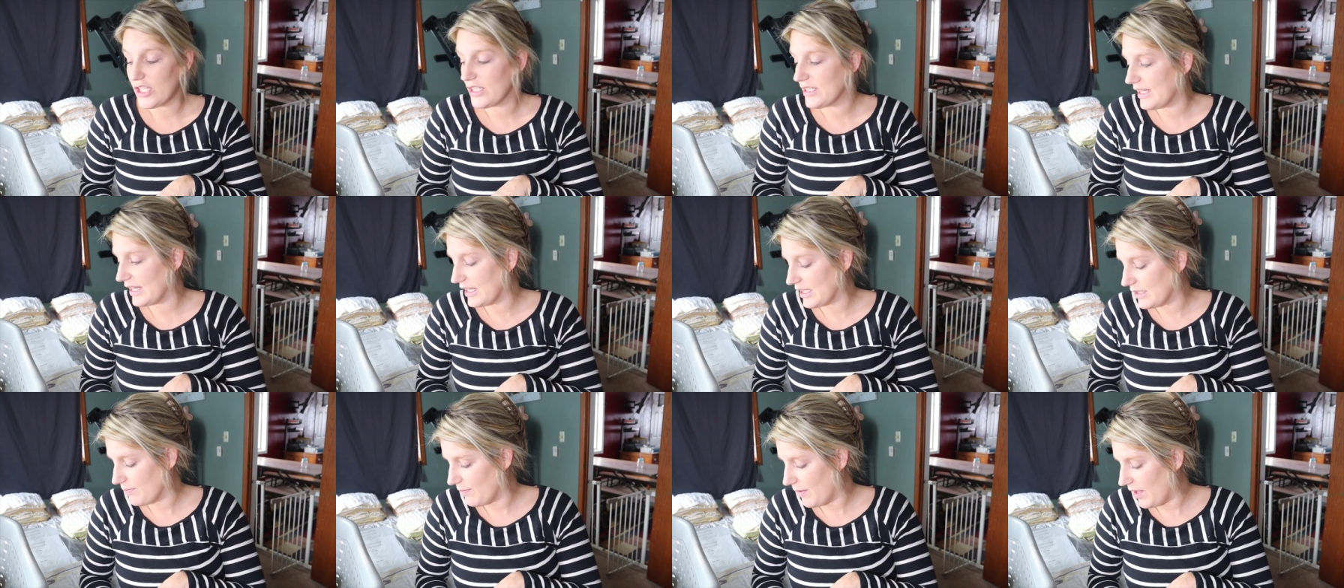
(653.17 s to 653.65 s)

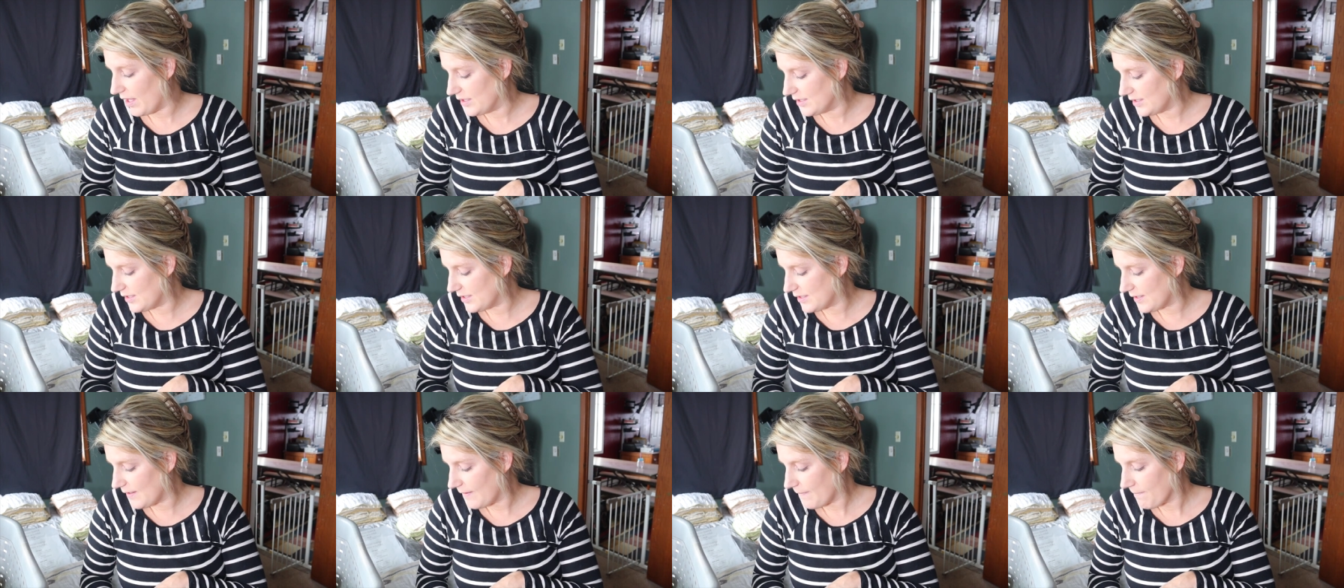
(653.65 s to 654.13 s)
six
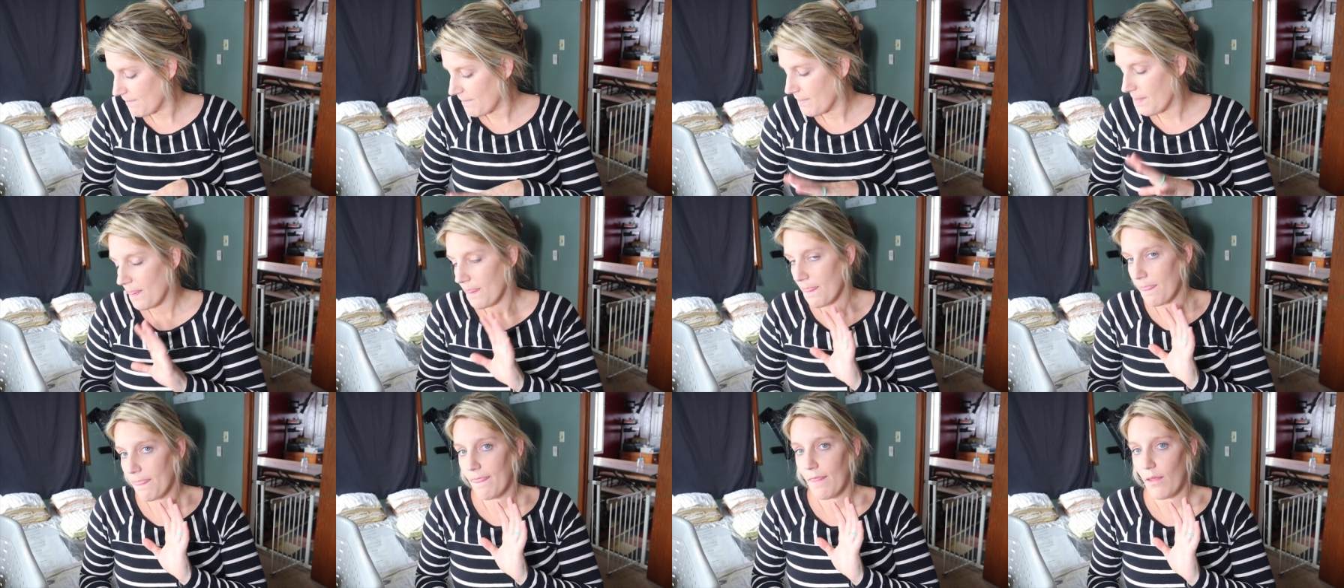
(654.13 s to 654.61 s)
months
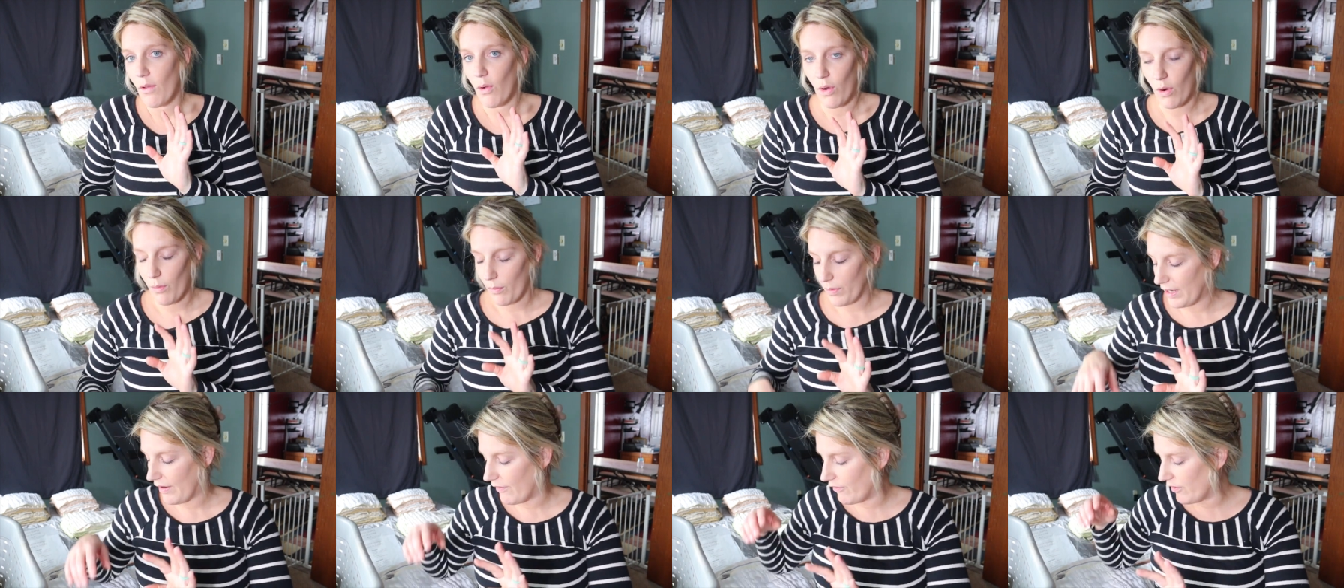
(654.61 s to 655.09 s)

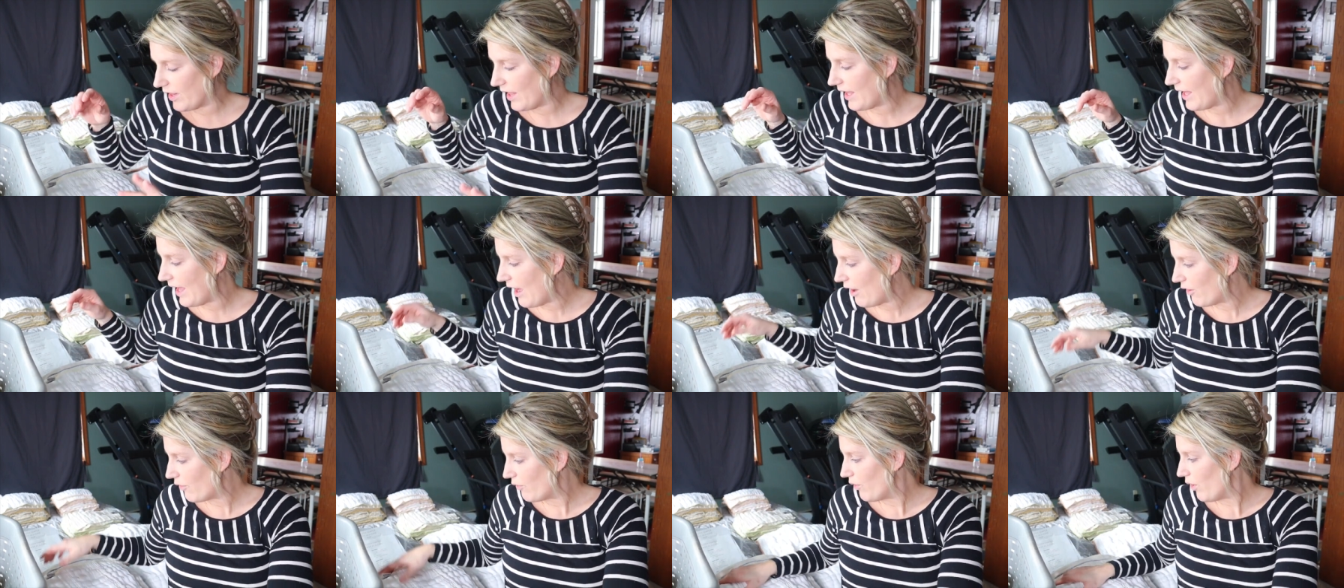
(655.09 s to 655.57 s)
or whenever they
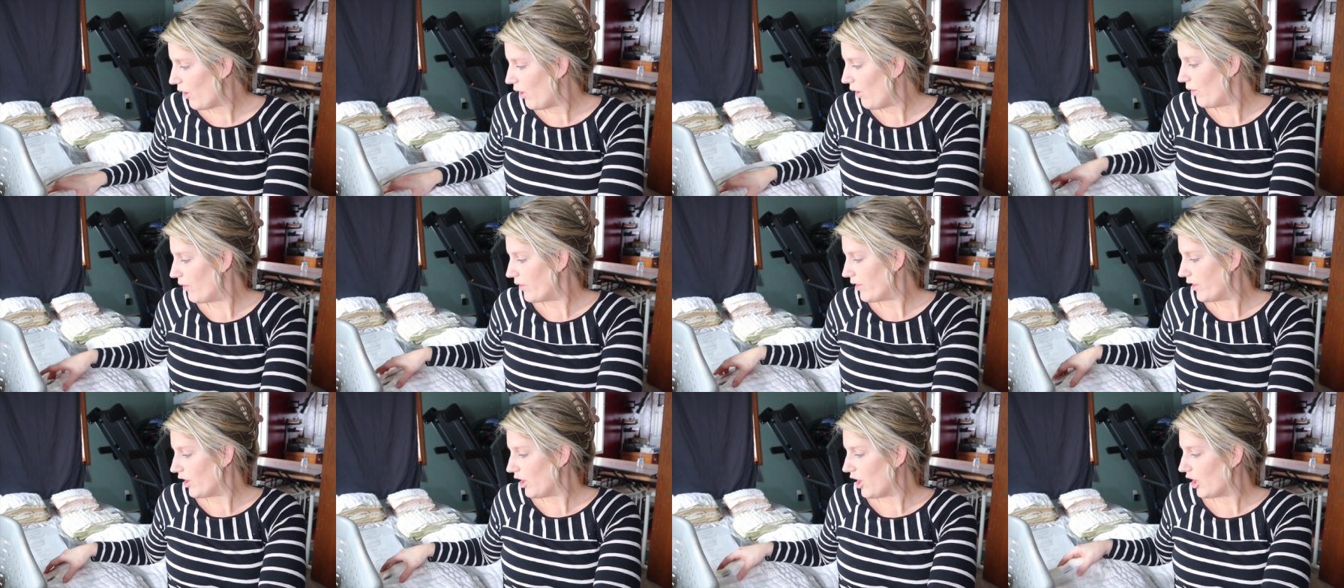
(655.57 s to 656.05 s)

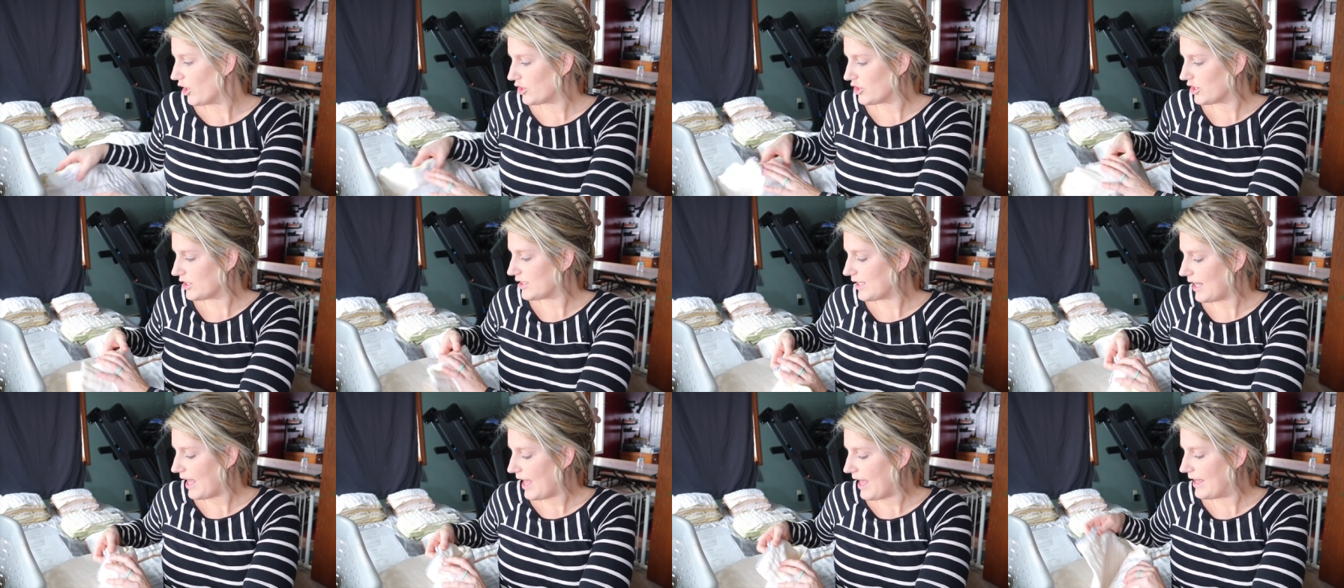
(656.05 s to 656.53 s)
outgrow the
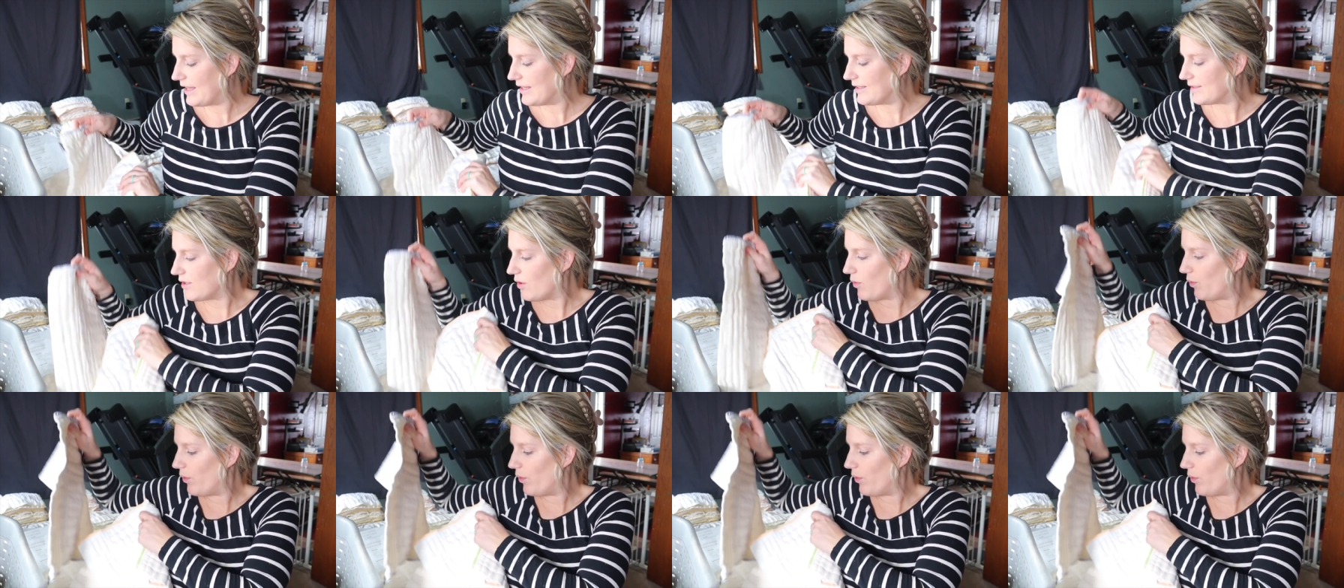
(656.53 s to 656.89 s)
largest size,